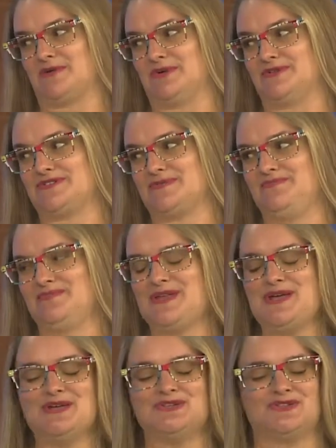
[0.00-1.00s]
backwards. Oh,
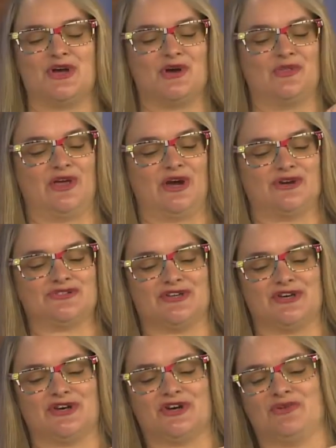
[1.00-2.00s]
okay. So there's
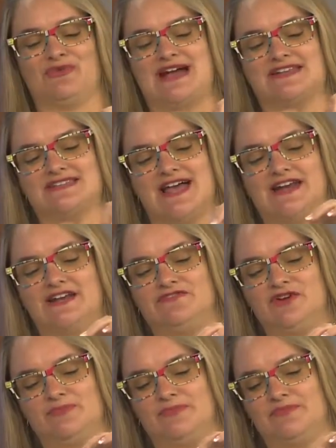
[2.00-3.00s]
a correct side of
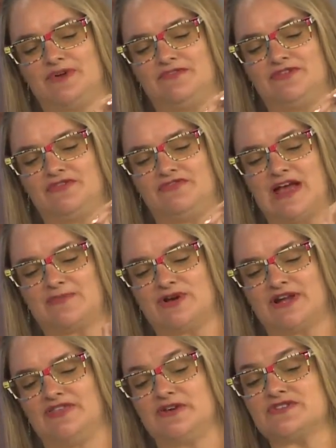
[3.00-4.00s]
your
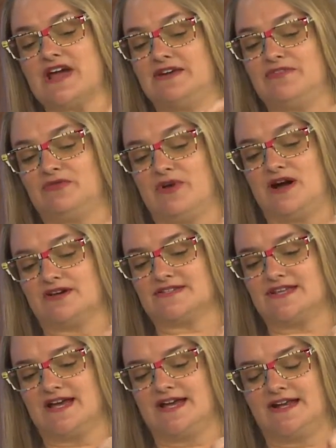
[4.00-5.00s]
fabric, and there's kind of a wrong
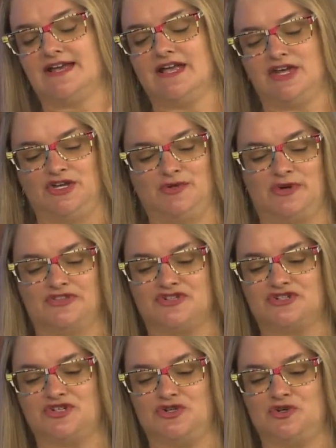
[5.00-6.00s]
side. Yeah. You put the
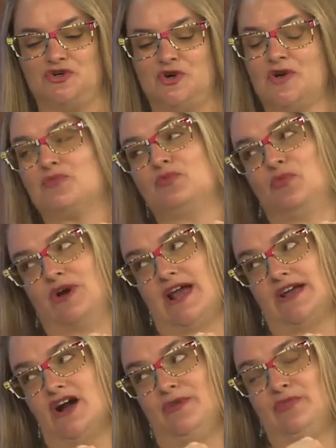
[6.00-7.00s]
two, what
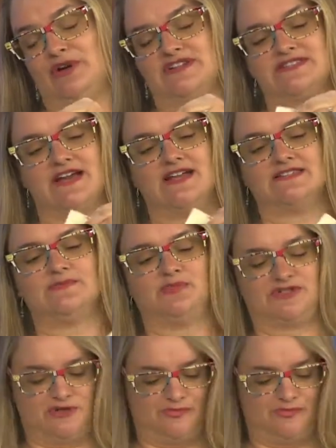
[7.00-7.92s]
I call pretty sides.